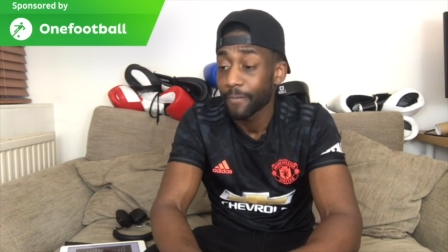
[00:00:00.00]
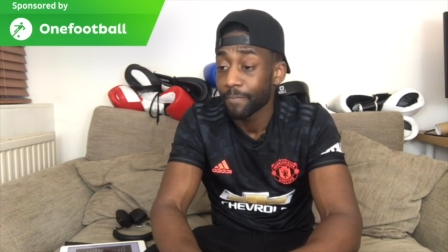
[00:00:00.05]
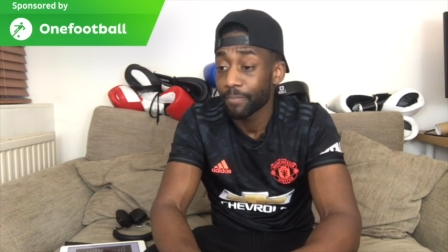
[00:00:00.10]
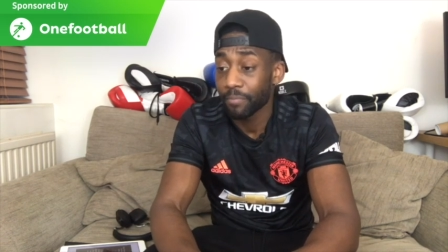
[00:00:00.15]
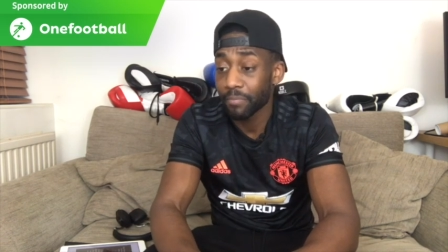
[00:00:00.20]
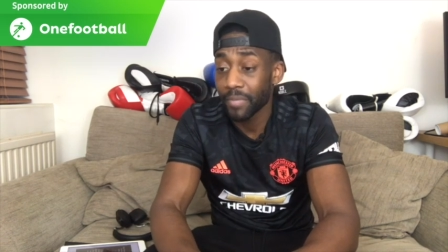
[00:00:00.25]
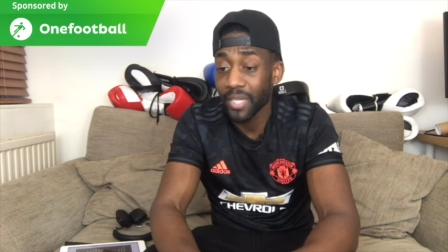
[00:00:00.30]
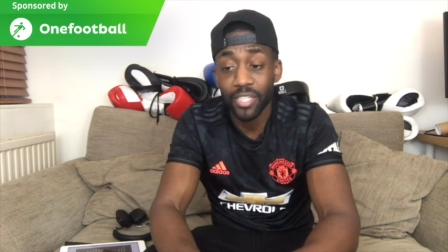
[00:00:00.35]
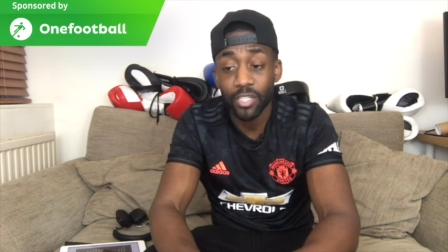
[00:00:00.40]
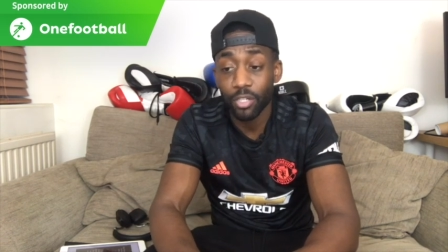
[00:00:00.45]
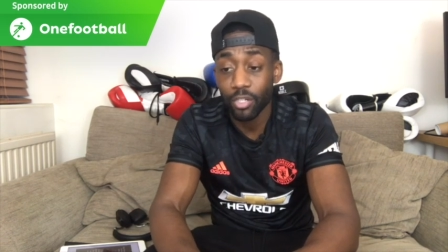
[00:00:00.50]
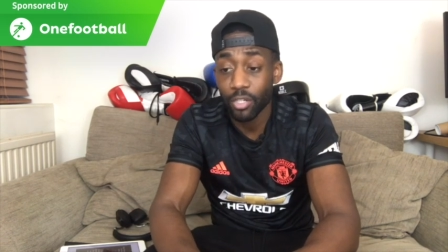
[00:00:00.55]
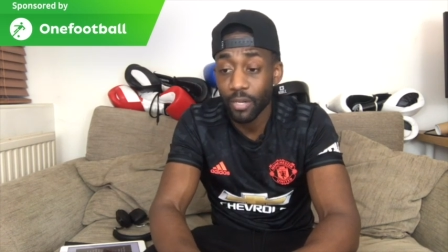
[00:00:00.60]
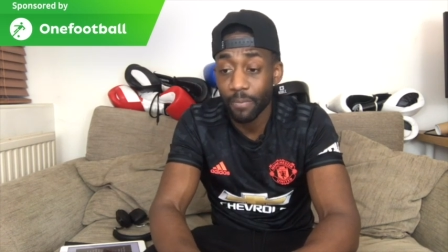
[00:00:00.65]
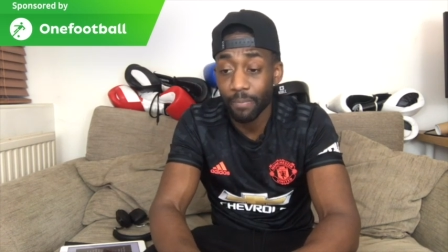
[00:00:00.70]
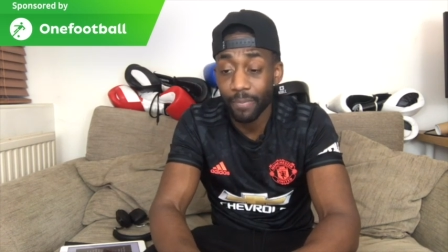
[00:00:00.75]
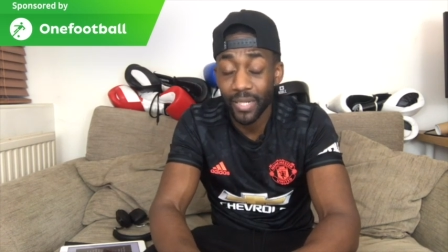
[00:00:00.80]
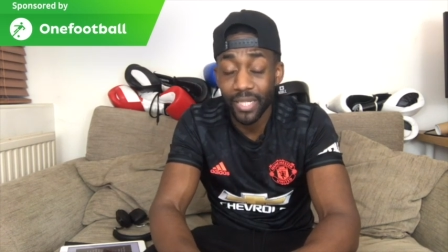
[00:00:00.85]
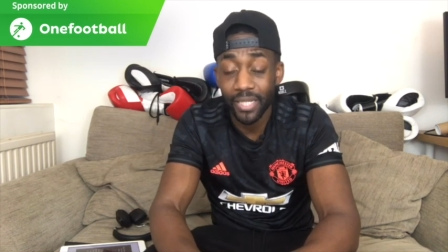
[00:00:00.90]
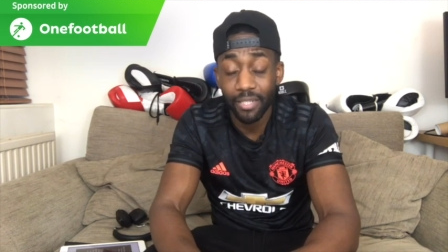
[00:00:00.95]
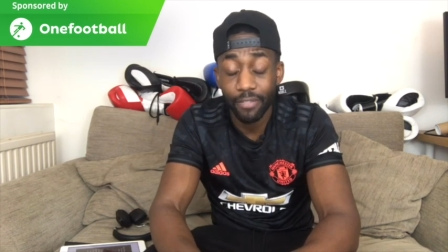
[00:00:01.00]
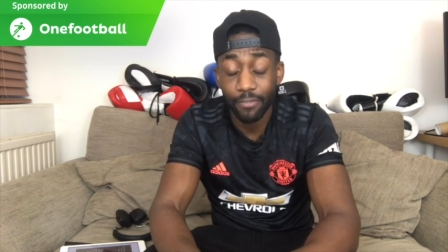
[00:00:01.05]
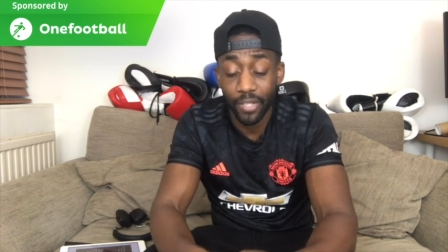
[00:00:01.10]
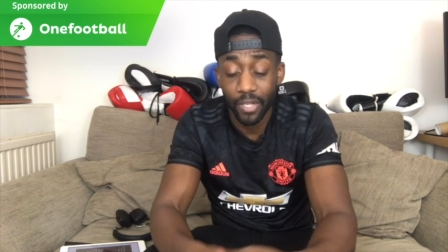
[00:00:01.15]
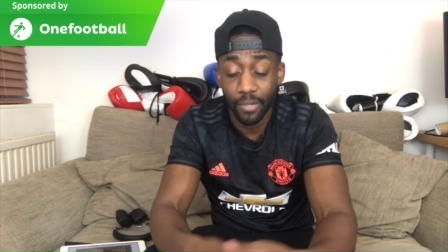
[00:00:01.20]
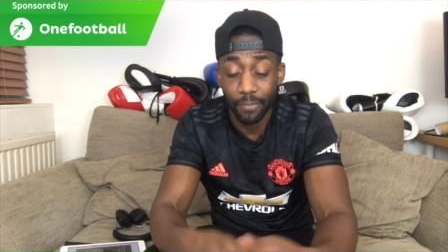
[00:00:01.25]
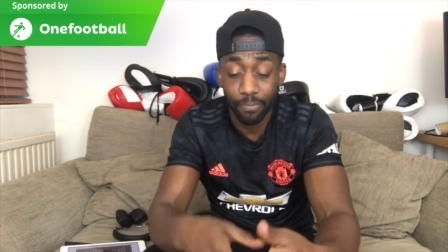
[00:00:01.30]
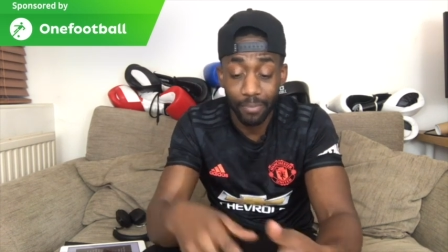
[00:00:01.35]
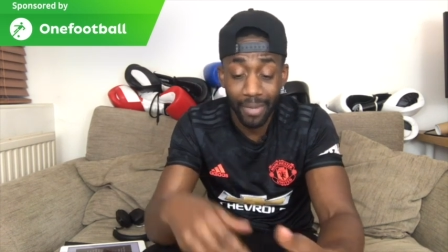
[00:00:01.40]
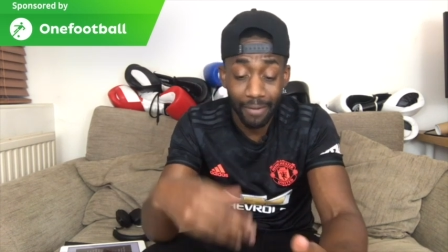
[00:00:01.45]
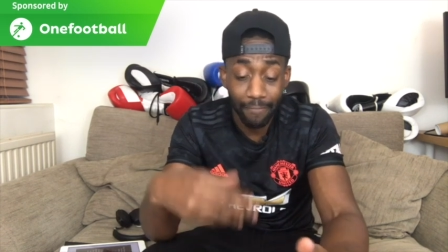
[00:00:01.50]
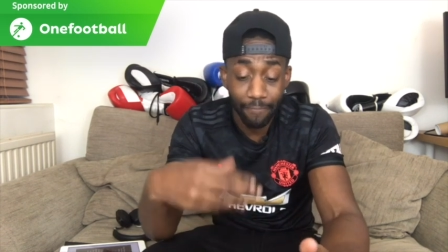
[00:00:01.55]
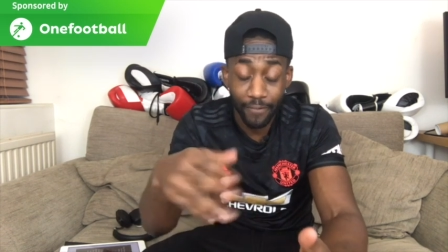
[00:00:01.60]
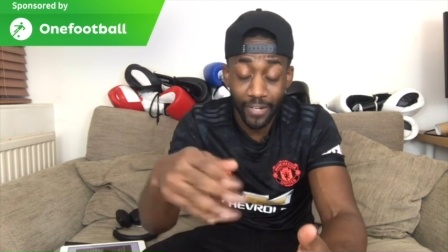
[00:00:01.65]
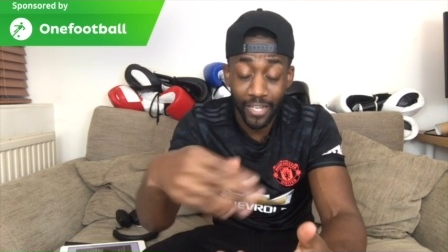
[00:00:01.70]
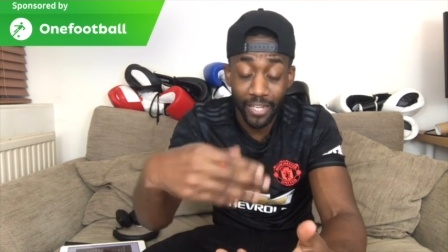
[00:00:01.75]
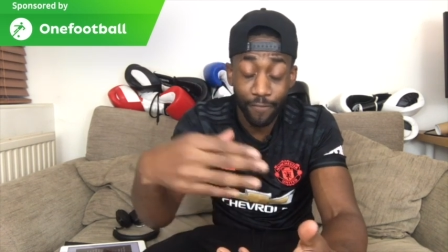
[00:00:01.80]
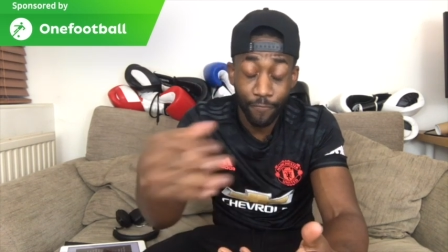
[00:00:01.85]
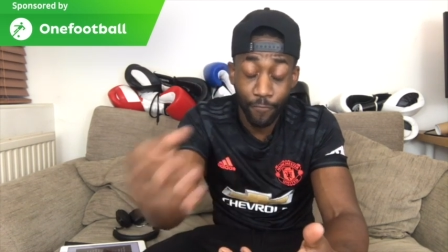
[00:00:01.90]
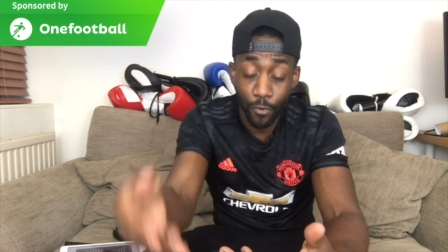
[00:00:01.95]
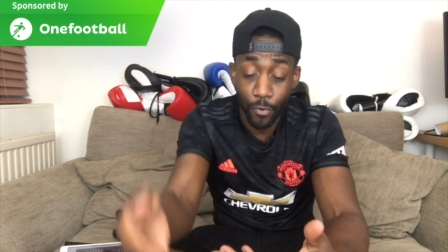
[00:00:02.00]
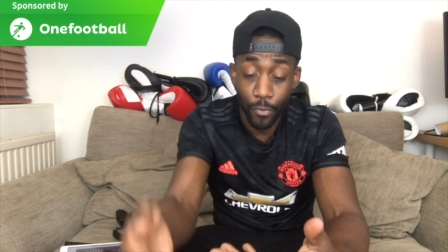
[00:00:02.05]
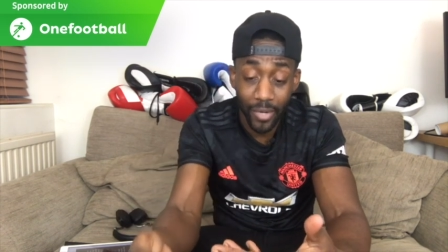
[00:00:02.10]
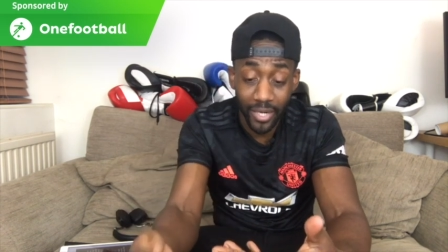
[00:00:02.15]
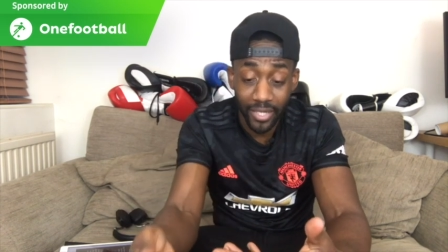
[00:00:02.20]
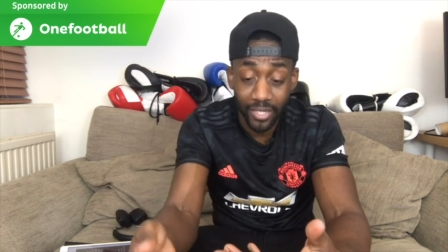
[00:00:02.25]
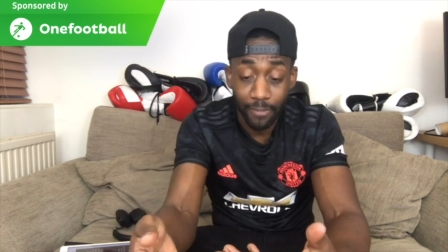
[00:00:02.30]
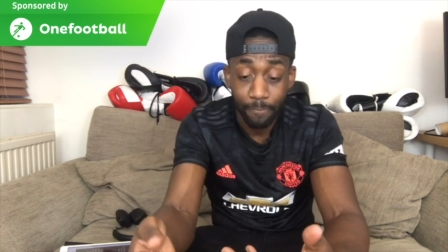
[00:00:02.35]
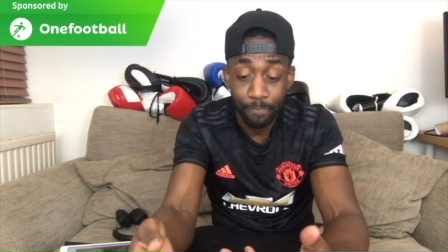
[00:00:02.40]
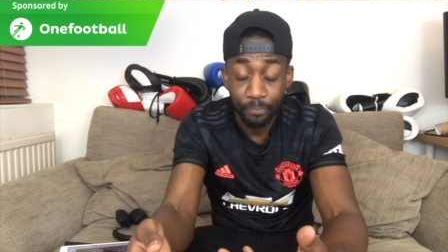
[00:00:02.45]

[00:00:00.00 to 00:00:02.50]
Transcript: Mason couldn't believe it. Man flicked forward,